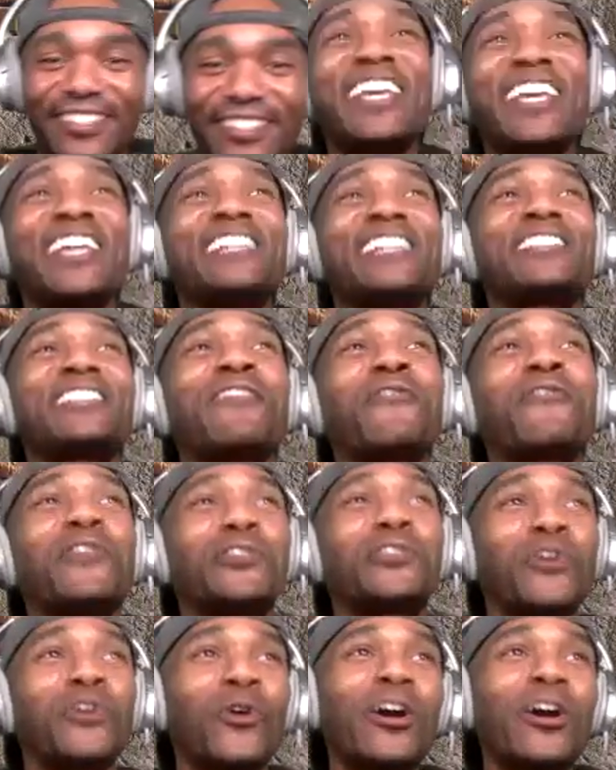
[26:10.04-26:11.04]
Is the
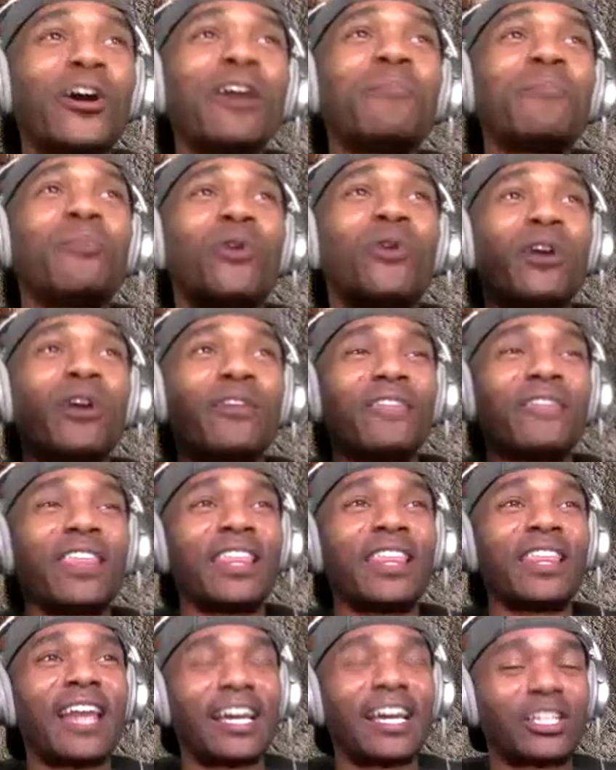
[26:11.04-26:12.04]
fedora more of
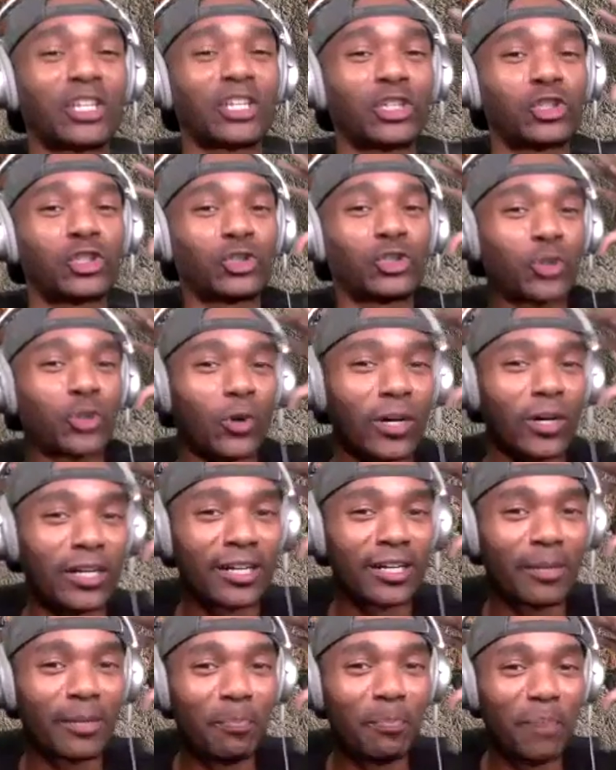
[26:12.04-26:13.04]
the
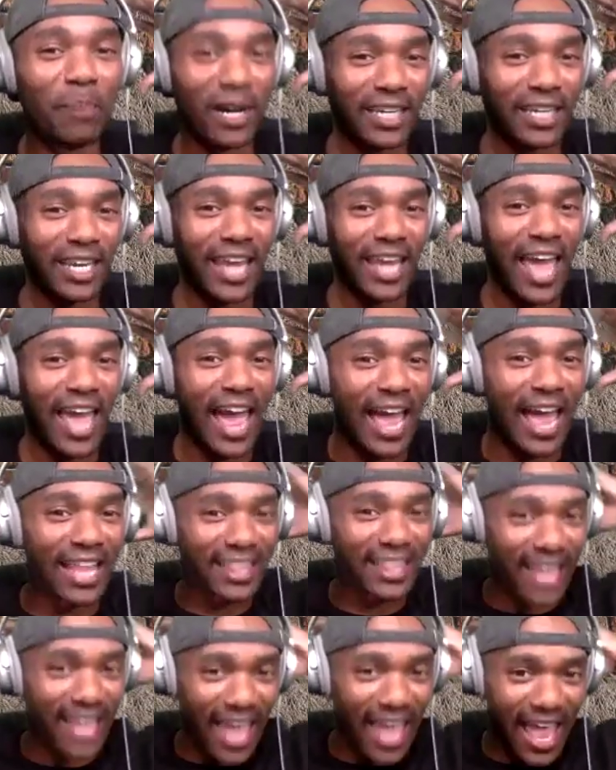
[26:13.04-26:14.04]
short bucket
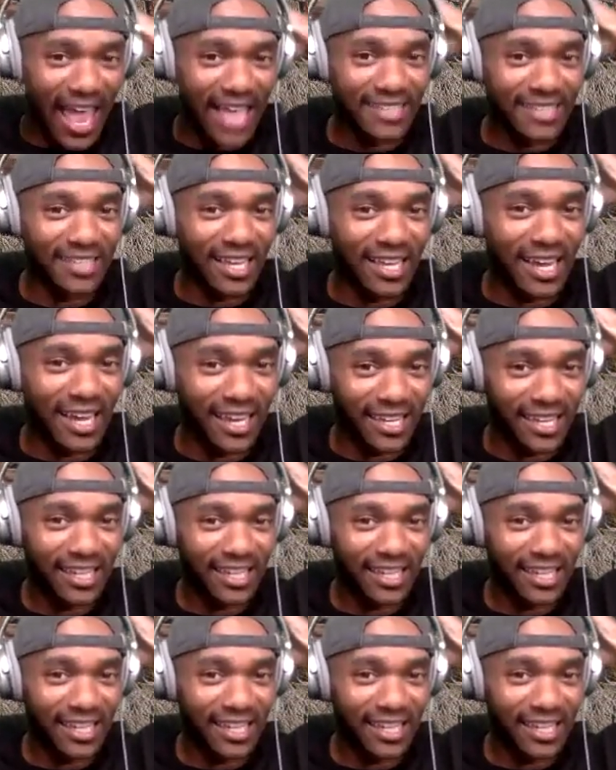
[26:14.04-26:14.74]
hat that has like